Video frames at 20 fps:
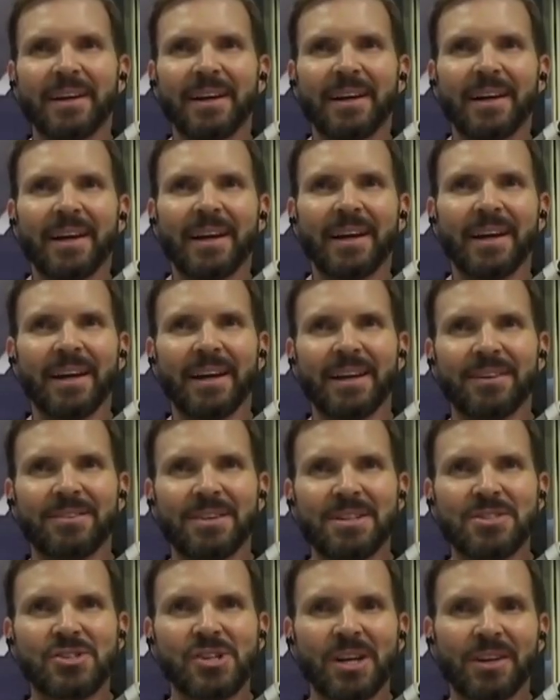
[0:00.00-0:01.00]
as
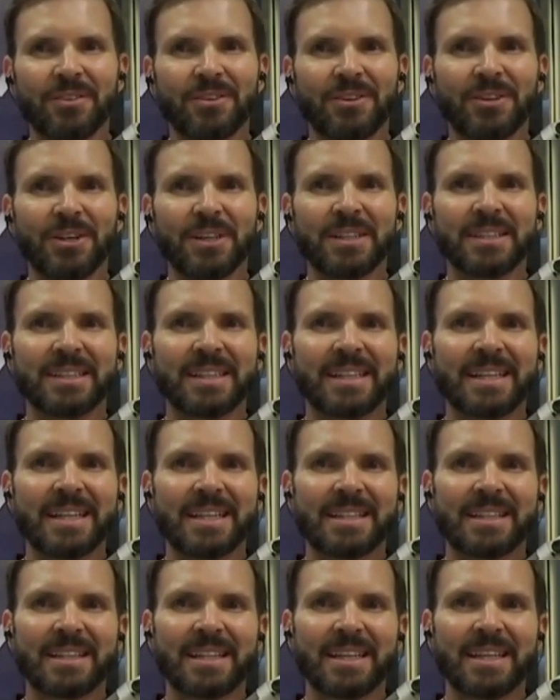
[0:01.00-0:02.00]
he just couldn't
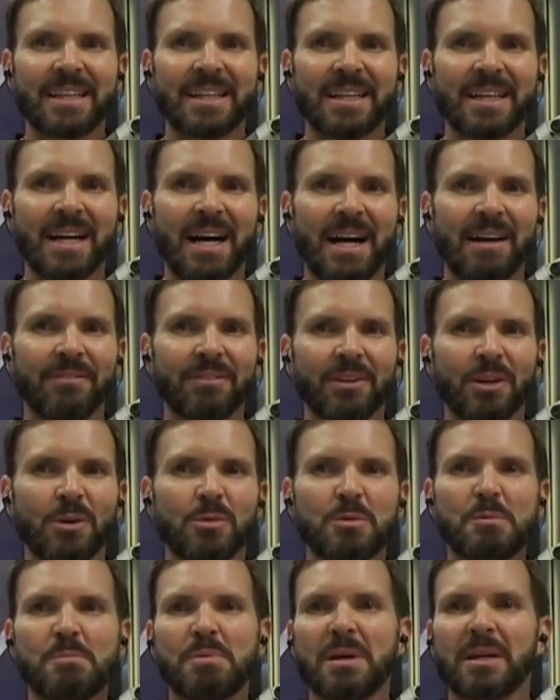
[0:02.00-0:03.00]
get the
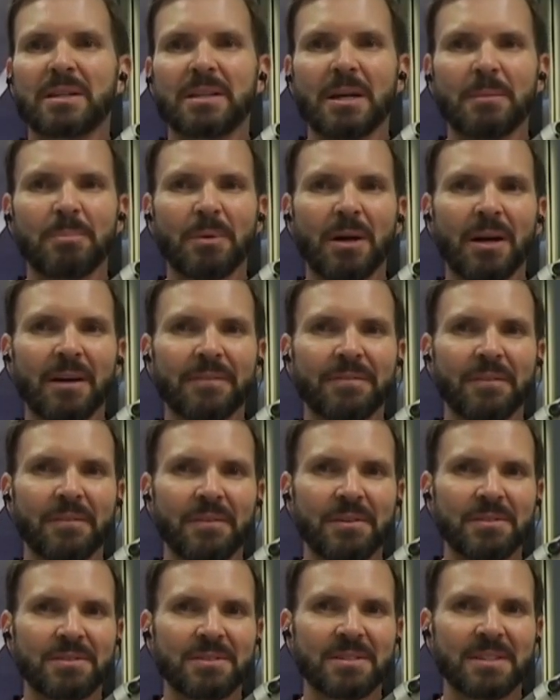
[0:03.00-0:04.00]
envelopes picked up off of
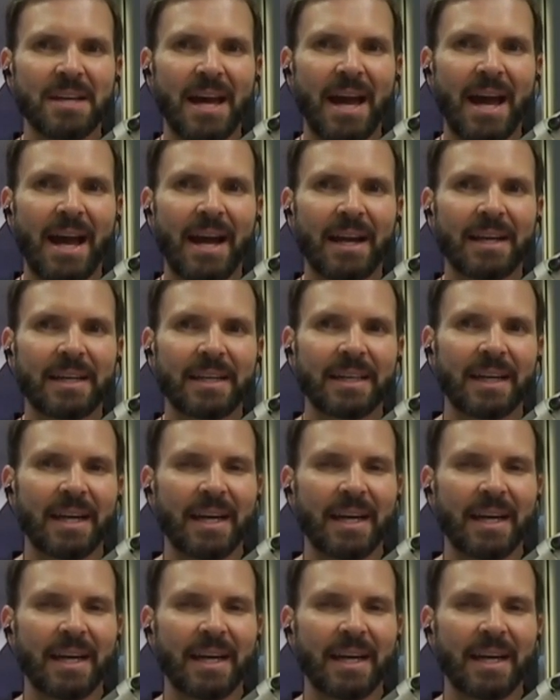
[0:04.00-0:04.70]
the stack,